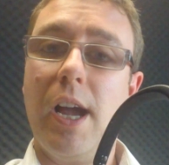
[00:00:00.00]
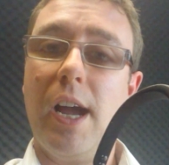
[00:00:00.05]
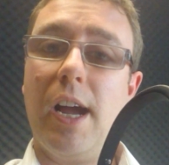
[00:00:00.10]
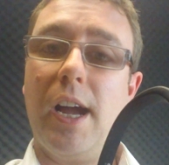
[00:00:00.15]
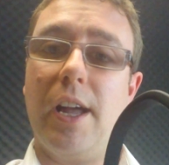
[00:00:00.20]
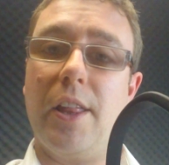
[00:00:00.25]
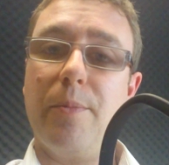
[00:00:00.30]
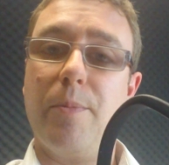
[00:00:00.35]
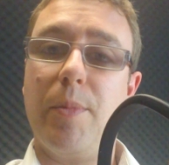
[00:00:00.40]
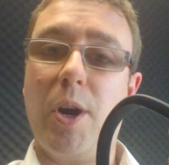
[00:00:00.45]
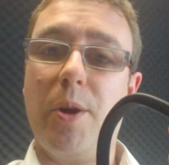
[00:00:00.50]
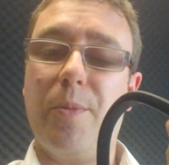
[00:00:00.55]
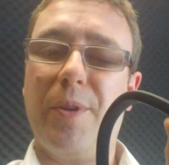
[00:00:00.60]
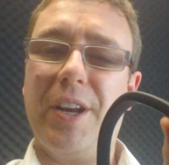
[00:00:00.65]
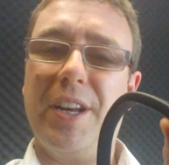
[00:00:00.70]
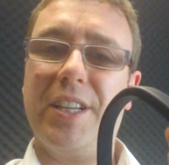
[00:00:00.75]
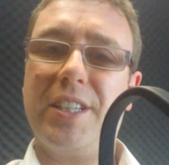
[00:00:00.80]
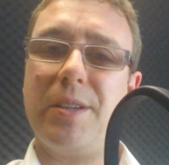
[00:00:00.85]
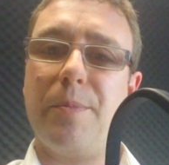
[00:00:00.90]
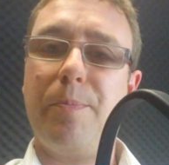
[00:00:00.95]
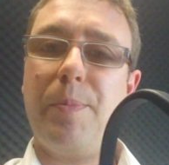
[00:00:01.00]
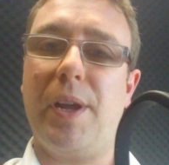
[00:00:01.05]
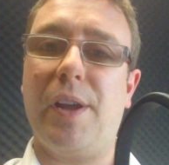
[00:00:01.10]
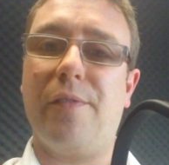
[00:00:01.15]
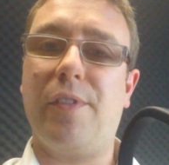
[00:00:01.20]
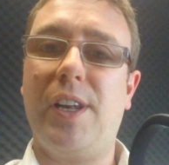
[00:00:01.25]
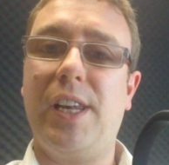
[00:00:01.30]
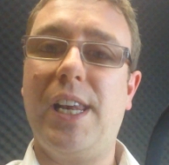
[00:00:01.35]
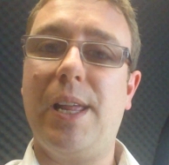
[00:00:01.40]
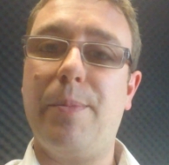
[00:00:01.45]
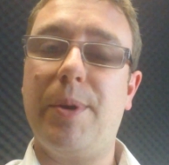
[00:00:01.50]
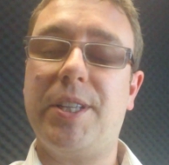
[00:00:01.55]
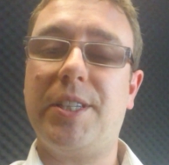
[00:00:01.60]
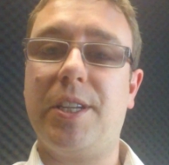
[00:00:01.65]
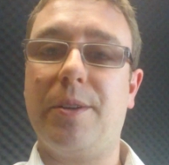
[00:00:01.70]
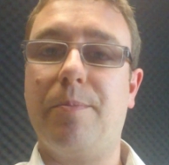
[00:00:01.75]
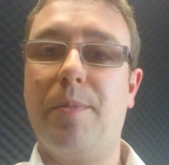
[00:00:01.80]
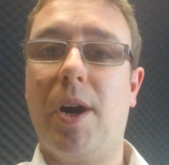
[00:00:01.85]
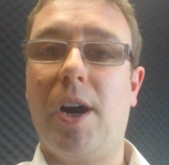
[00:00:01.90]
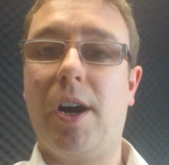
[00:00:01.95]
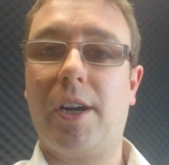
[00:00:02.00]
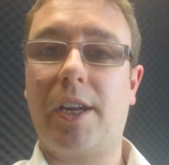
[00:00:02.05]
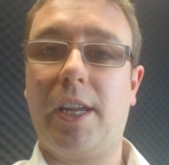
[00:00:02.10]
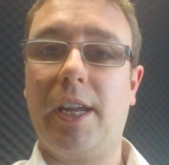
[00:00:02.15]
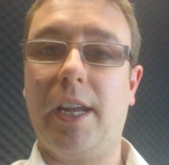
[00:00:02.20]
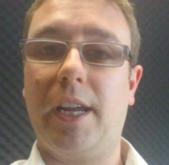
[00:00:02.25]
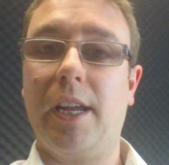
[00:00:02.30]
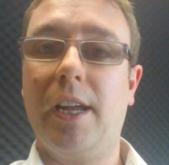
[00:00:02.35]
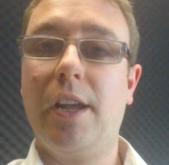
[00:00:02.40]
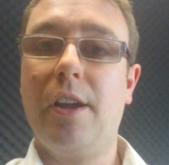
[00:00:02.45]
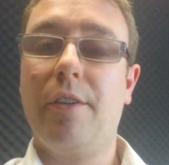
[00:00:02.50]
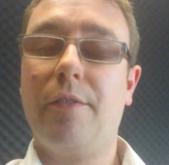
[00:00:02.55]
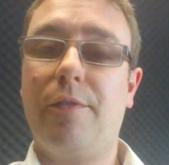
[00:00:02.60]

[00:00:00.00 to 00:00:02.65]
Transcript: at the moment, and it's a bit of a limited market